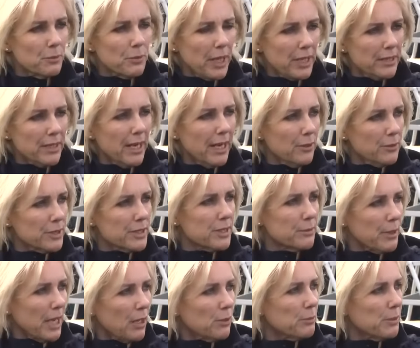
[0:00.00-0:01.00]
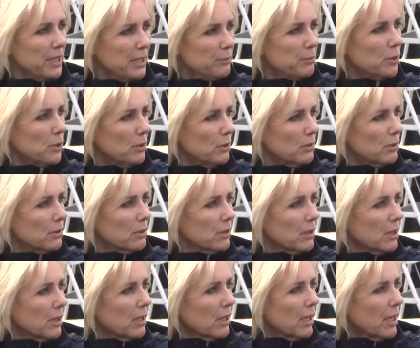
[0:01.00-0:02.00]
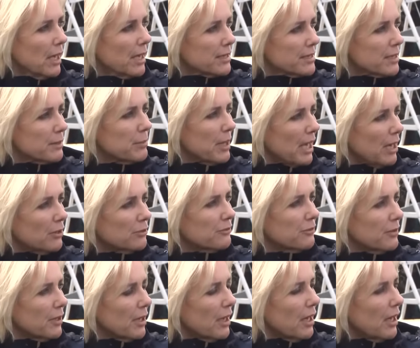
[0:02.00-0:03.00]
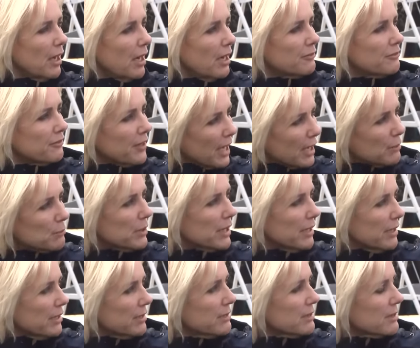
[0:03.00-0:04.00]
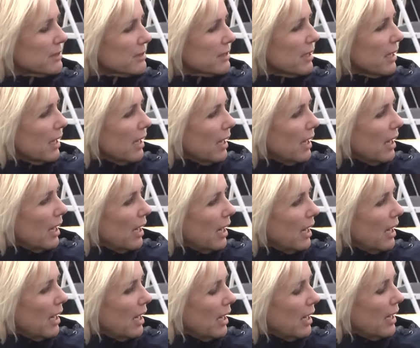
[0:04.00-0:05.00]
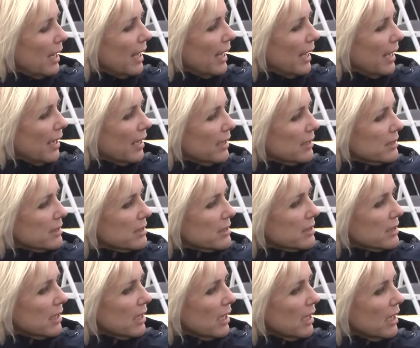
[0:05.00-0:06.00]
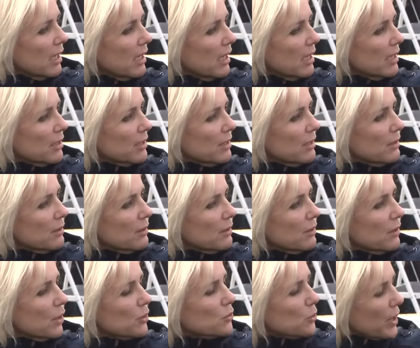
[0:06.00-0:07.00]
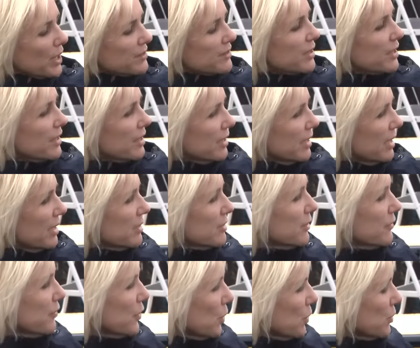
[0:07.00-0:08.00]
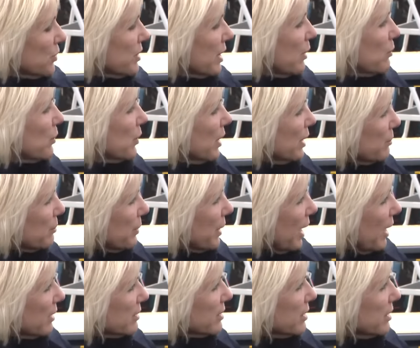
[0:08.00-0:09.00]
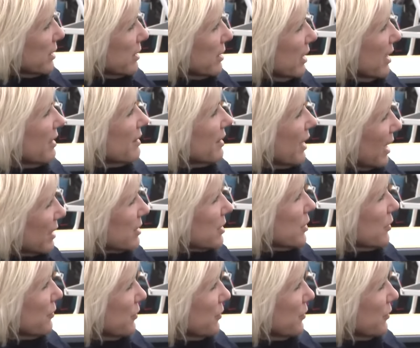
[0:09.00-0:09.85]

Right now, it's about people, it's about uh, families uh, and uh, addressing the needs of those that were impacted, that's the